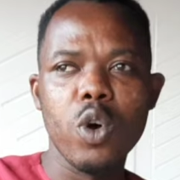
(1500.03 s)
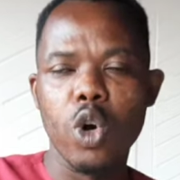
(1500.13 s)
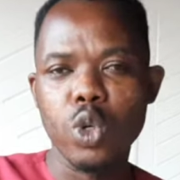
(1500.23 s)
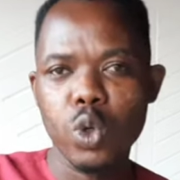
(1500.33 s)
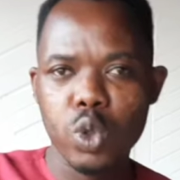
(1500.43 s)

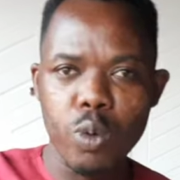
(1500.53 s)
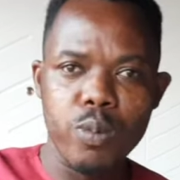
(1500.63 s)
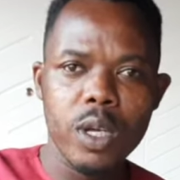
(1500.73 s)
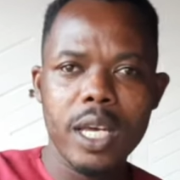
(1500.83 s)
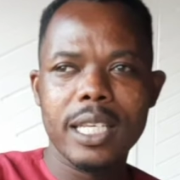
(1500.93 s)
on YouTube.
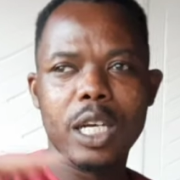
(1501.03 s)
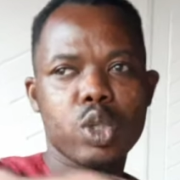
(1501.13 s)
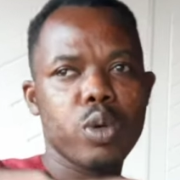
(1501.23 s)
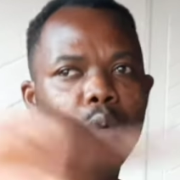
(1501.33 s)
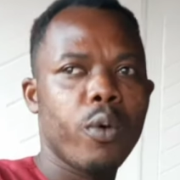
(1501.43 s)
You're
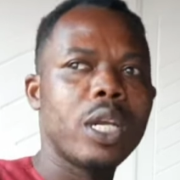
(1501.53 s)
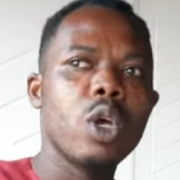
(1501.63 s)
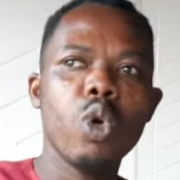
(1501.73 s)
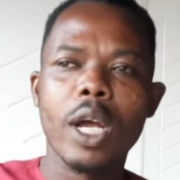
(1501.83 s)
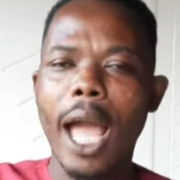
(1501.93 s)
soon with
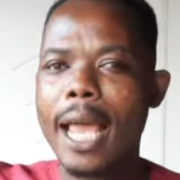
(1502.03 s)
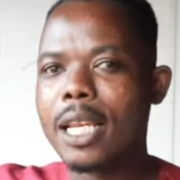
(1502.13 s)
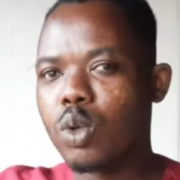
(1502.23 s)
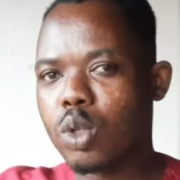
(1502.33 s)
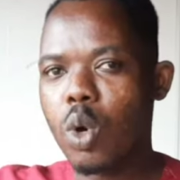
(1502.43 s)
local
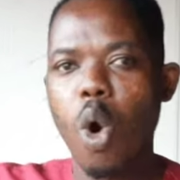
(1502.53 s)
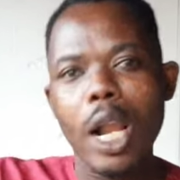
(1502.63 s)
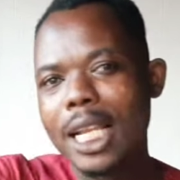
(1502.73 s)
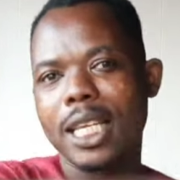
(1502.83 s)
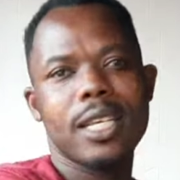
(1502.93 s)
news.
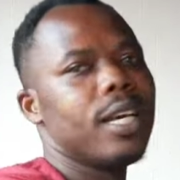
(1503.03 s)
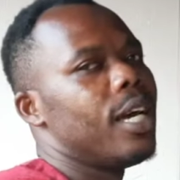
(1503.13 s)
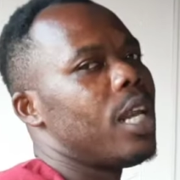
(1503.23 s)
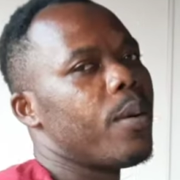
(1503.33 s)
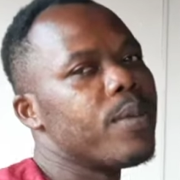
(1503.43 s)
Only,
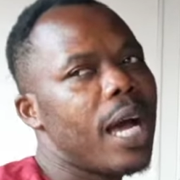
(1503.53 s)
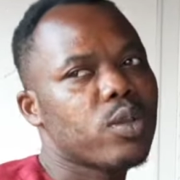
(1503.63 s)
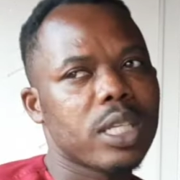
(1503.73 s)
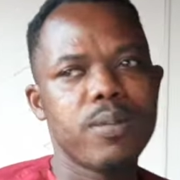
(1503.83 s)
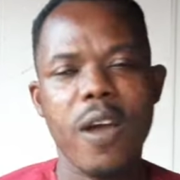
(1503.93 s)
let me be
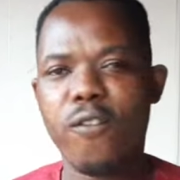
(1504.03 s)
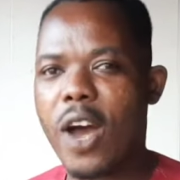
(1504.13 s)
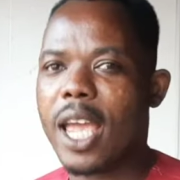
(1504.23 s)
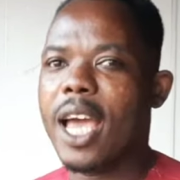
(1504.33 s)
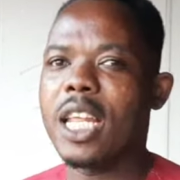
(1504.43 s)
answered to me
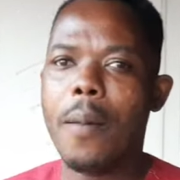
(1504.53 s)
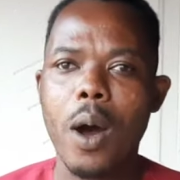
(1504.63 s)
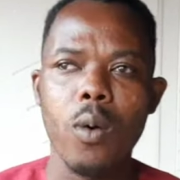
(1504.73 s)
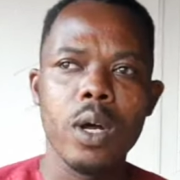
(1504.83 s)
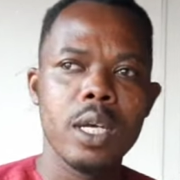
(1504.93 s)
fine, Eddie
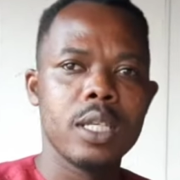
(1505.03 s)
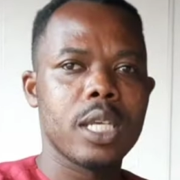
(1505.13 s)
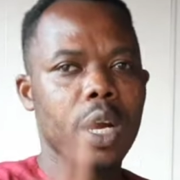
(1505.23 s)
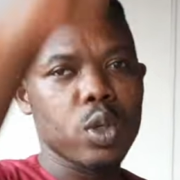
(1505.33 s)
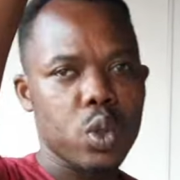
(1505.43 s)
Amount.
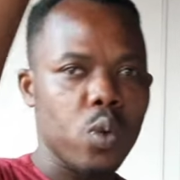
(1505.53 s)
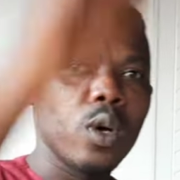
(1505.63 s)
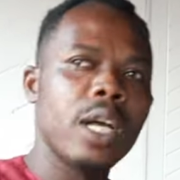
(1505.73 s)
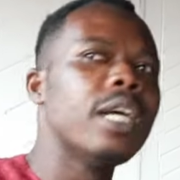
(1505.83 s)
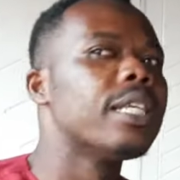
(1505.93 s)
Send so.
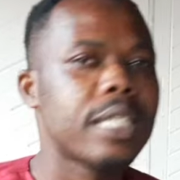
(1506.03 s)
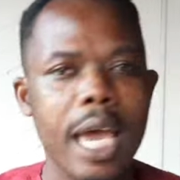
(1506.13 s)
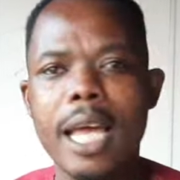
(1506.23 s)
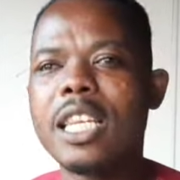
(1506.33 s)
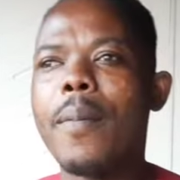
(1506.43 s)

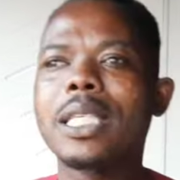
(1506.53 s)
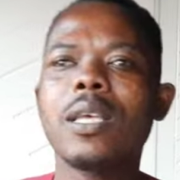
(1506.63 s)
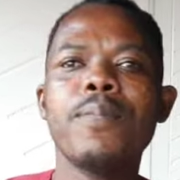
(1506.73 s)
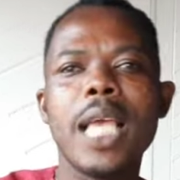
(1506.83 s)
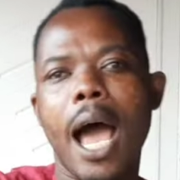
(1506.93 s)
Say, you best
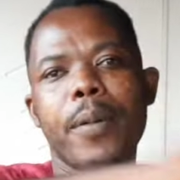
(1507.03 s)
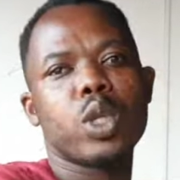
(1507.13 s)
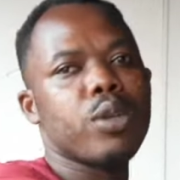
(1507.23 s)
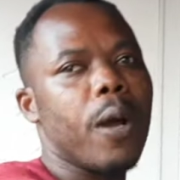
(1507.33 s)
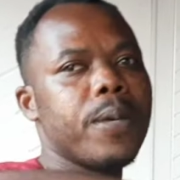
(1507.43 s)
be a
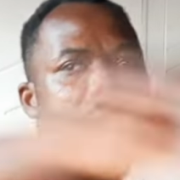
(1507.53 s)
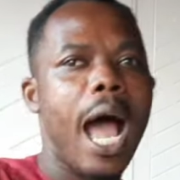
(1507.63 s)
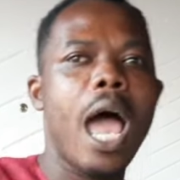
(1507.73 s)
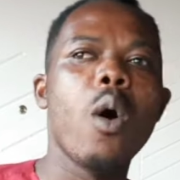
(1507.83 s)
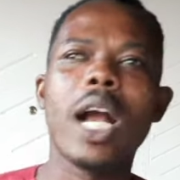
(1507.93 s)
better job,
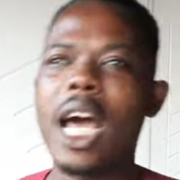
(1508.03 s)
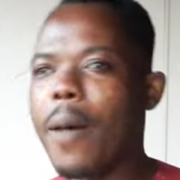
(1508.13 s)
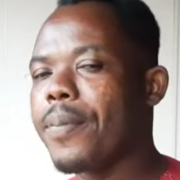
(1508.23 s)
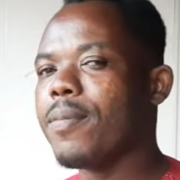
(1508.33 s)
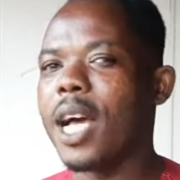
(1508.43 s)
yeah, or Ghana
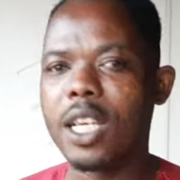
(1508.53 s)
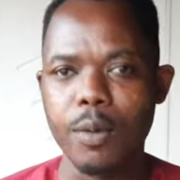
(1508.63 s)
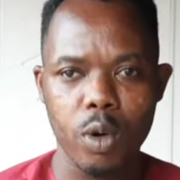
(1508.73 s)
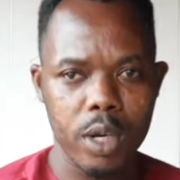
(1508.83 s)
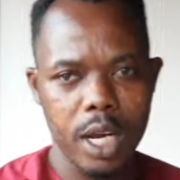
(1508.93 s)
Premier League, you
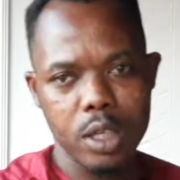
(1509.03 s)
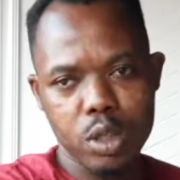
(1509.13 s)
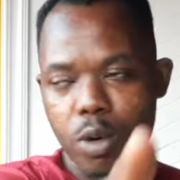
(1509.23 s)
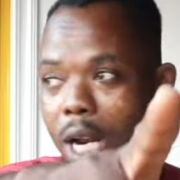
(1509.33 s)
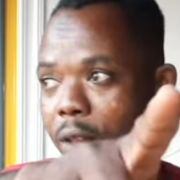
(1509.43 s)
know, there is
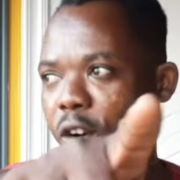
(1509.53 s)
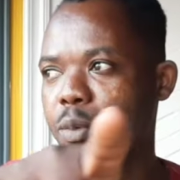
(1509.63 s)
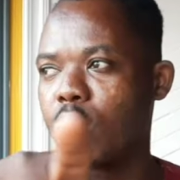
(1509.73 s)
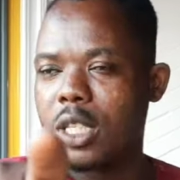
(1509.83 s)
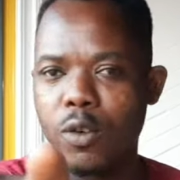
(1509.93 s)
someone at
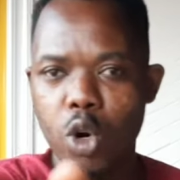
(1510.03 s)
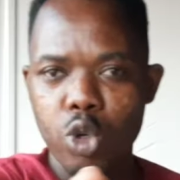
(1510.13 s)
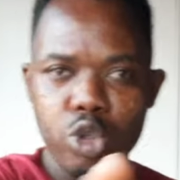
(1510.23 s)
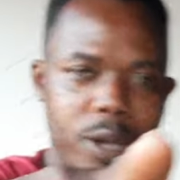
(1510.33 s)
Fabio TV on YouTube,